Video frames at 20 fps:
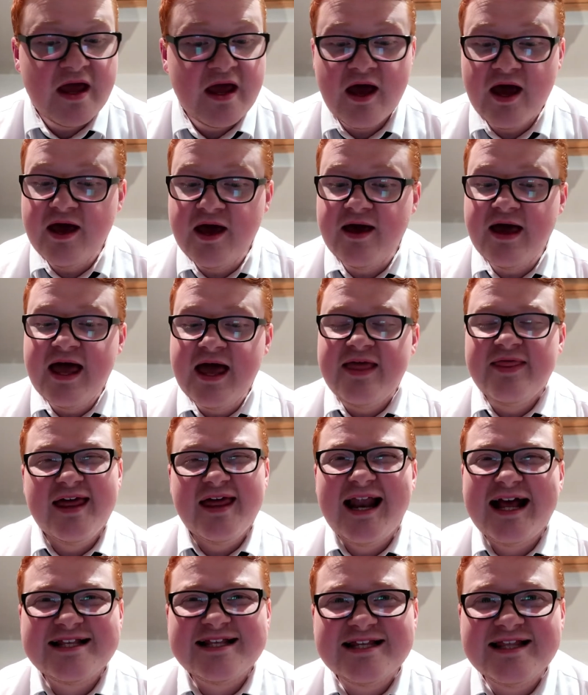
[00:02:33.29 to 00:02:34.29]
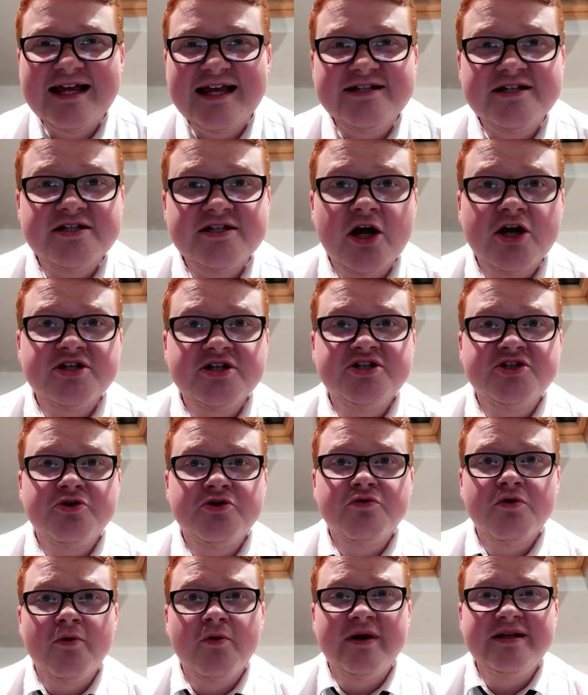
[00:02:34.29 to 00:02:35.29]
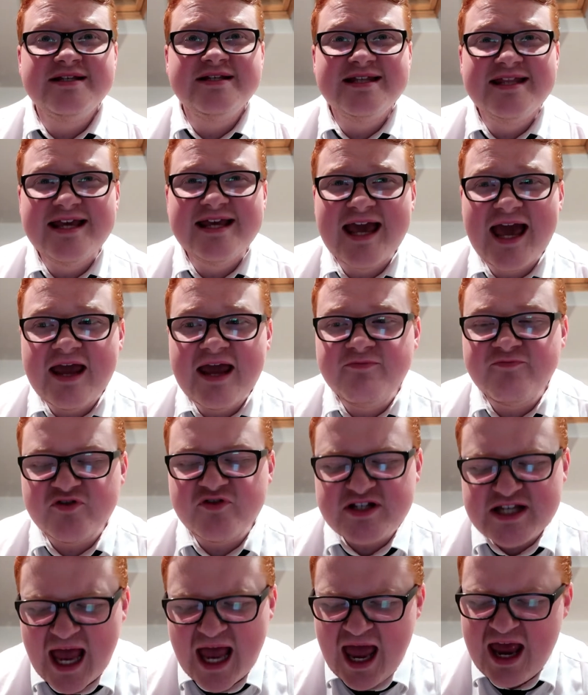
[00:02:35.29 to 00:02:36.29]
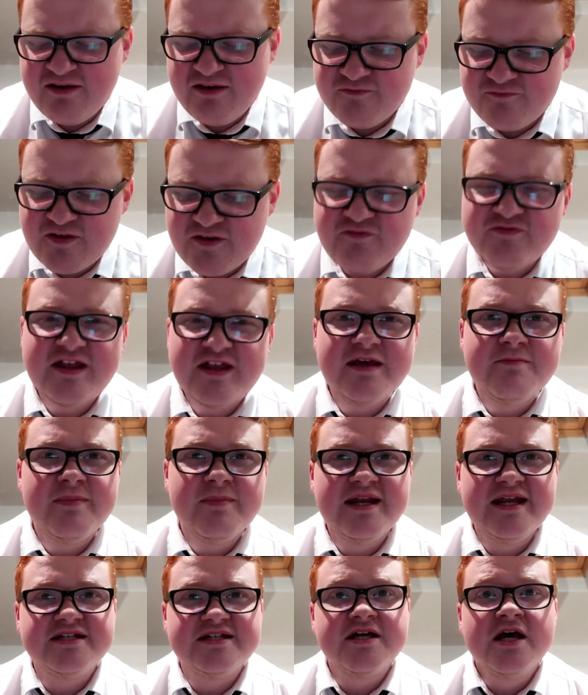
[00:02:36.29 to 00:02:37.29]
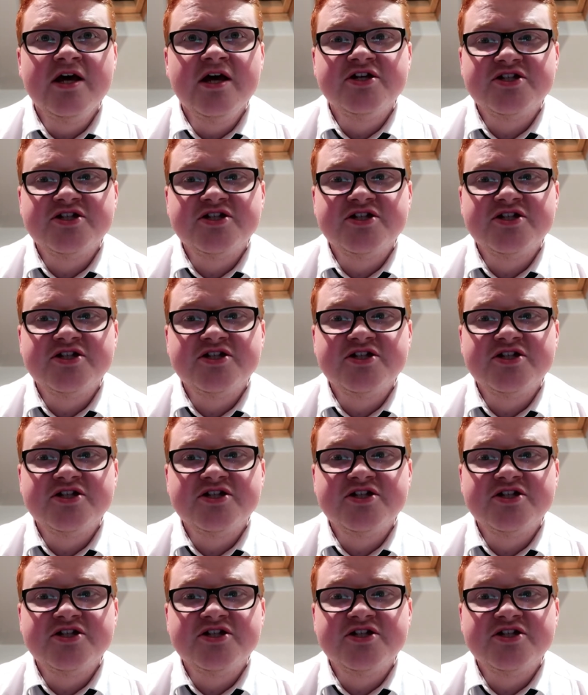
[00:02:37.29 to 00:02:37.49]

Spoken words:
Then Atalanta started to grow into the game for 10-15 minutes,